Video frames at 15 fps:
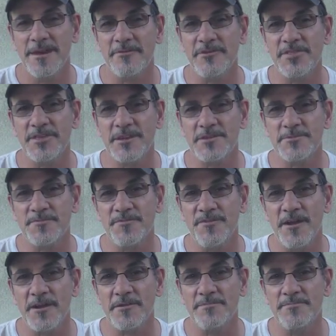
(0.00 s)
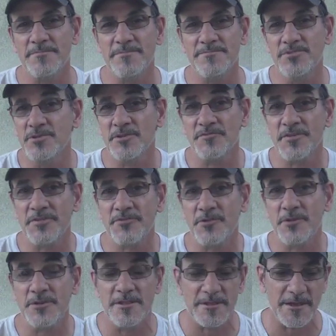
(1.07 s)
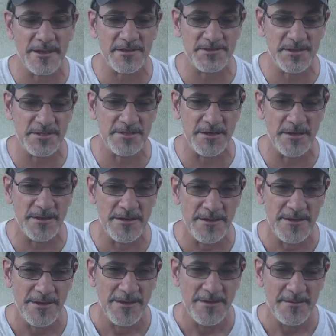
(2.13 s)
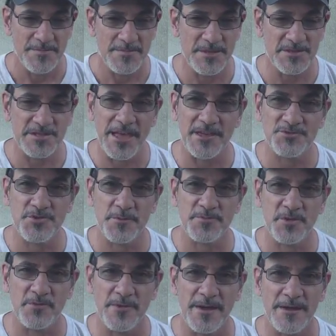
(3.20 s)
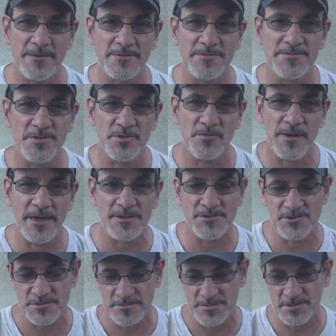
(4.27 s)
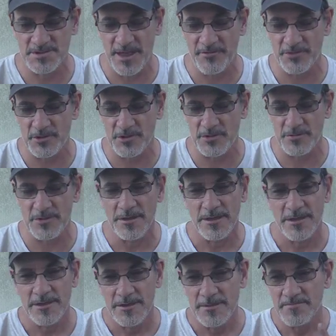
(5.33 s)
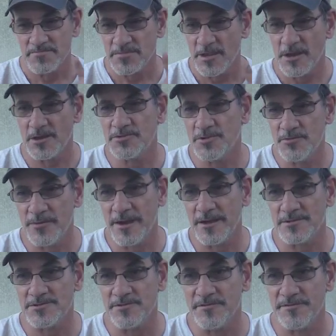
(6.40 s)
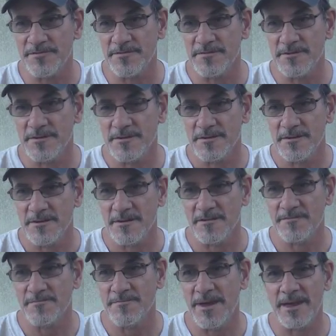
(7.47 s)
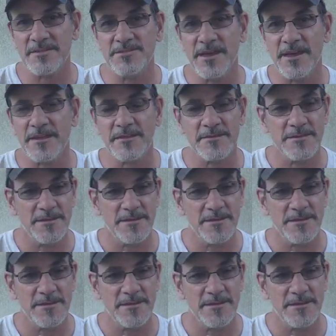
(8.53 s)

Everything is fired beautifully through it. And like I said, this last trip to the range this afternoon, 100 rounds of MagTech.